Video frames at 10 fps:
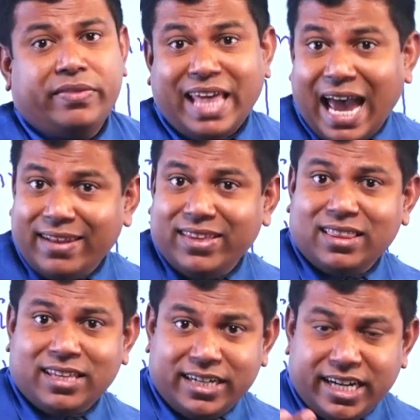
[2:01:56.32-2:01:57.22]
than the
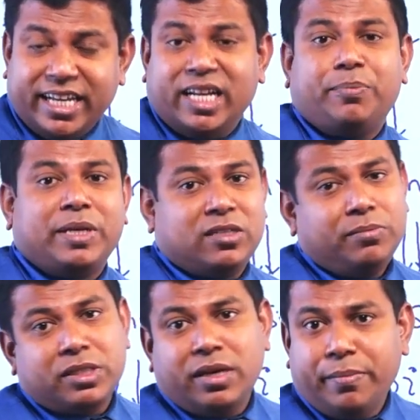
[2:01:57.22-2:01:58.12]
30 degree
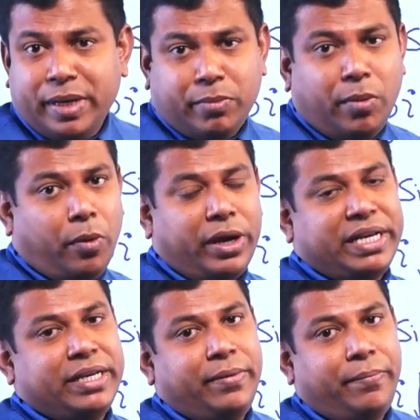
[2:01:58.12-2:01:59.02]
prism's minimum point.
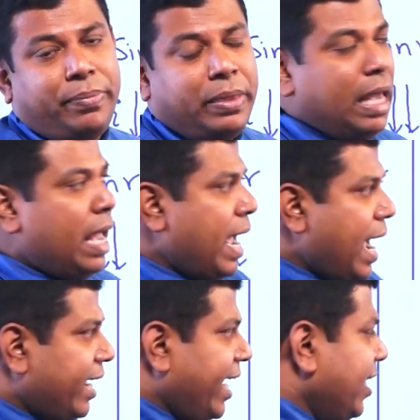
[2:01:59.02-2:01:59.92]

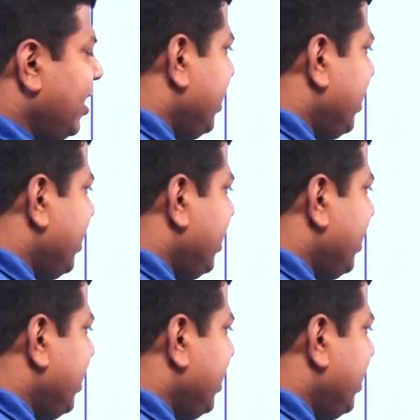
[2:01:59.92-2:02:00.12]
And another